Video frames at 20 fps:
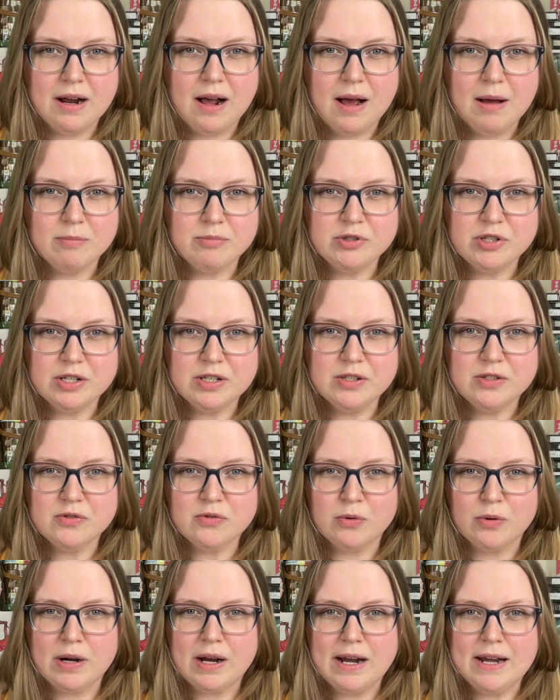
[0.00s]
options
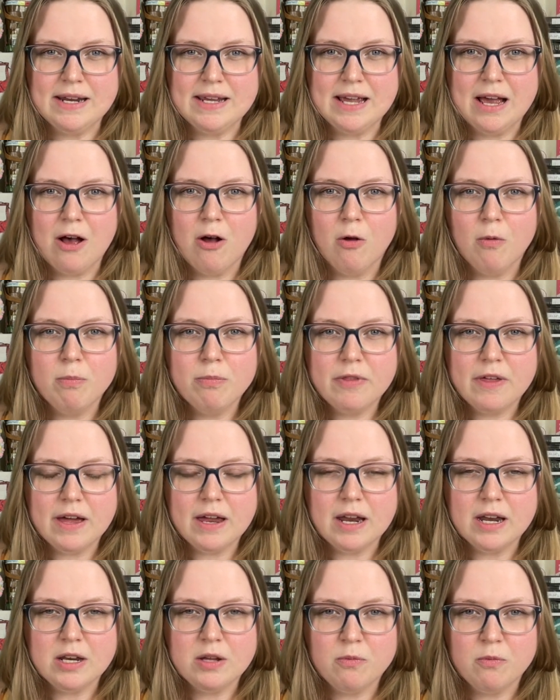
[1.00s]
or any help that
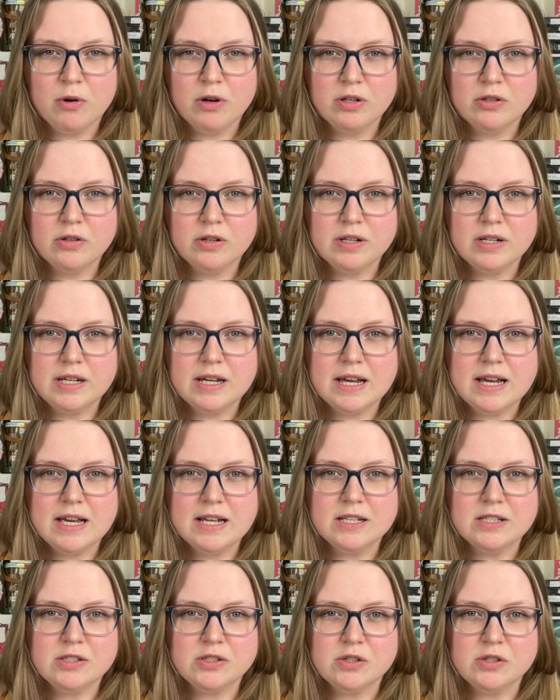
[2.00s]
anyone could get,